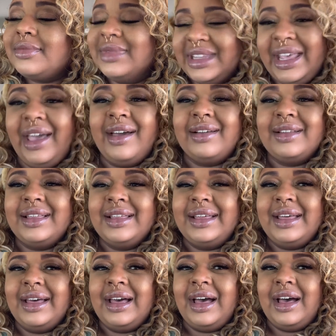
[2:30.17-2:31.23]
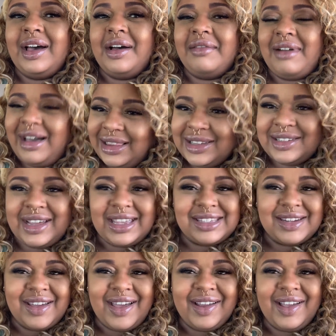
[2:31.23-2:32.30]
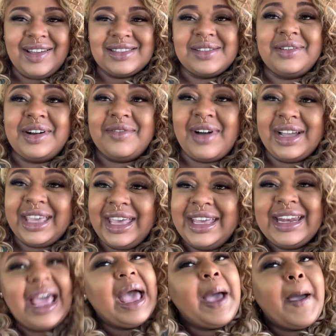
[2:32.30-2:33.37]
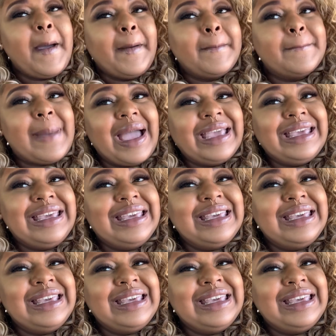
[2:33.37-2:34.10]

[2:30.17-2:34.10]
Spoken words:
yeah, I'll let you guys know how it goes. I'm gonna walk in. Bye.